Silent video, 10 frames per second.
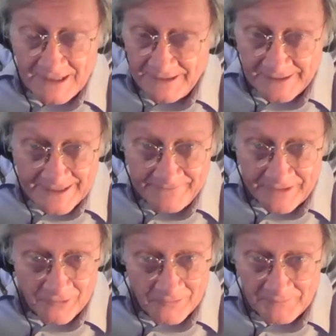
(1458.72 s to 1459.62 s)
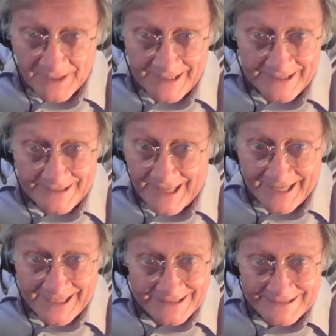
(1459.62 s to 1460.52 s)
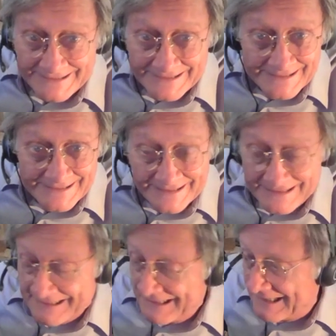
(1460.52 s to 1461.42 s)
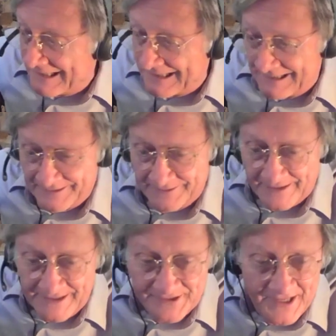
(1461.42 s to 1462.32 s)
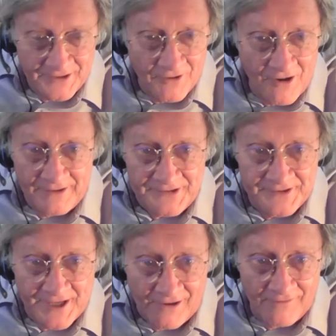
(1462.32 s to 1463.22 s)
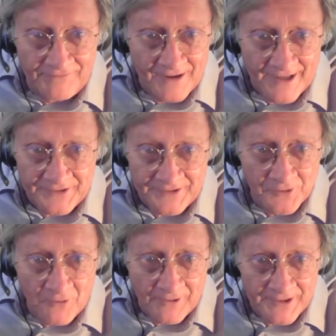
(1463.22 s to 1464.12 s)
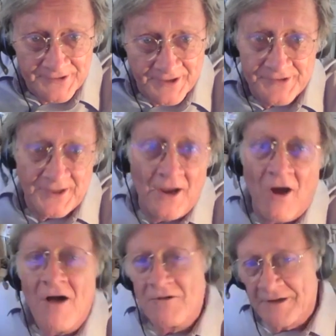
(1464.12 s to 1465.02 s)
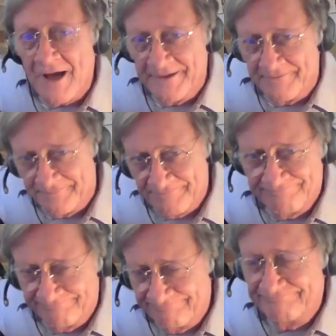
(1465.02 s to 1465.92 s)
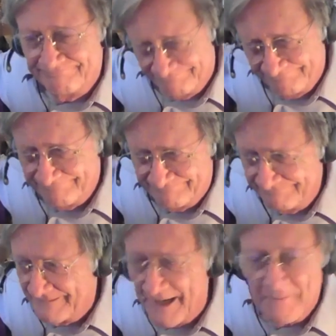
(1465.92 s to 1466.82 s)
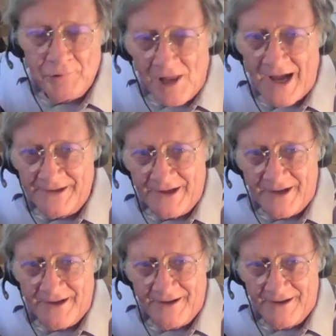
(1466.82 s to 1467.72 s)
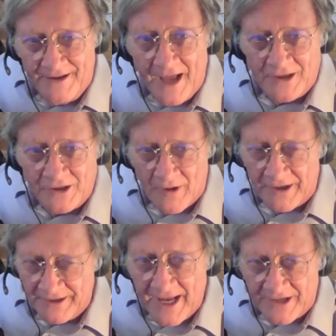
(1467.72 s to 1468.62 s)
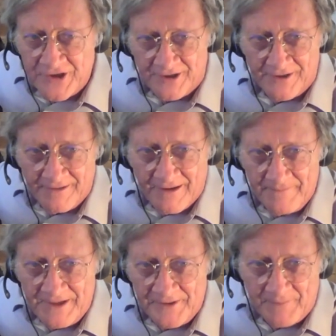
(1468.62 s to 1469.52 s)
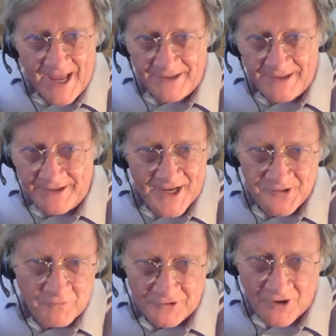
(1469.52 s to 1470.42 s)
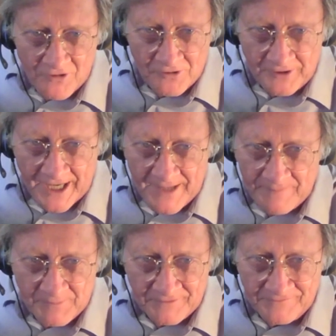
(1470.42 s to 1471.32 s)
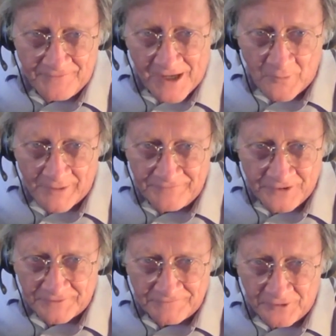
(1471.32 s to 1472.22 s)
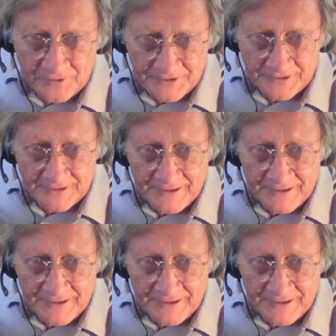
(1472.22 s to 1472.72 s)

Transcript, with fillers: living room late at night, uh, listening to all these terrifying stories, because they all kind of implied uh, an ongoing connection. I mean, the bad guys were totally capable of following Phil to Fullerton.